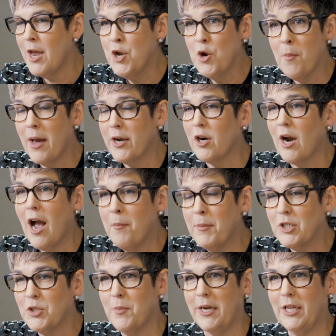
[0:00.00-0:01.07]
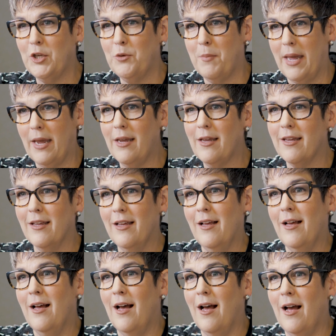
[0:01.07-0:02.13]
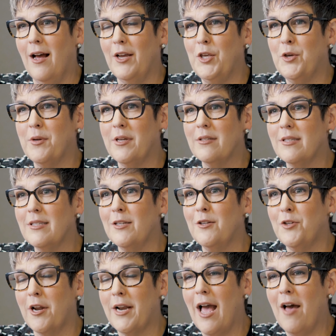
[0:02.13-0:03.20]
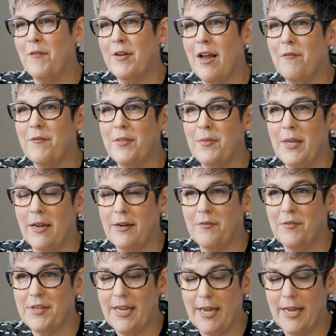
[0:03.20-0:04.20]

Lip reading: And no matter how much money you make, you can still not have enough at the end of the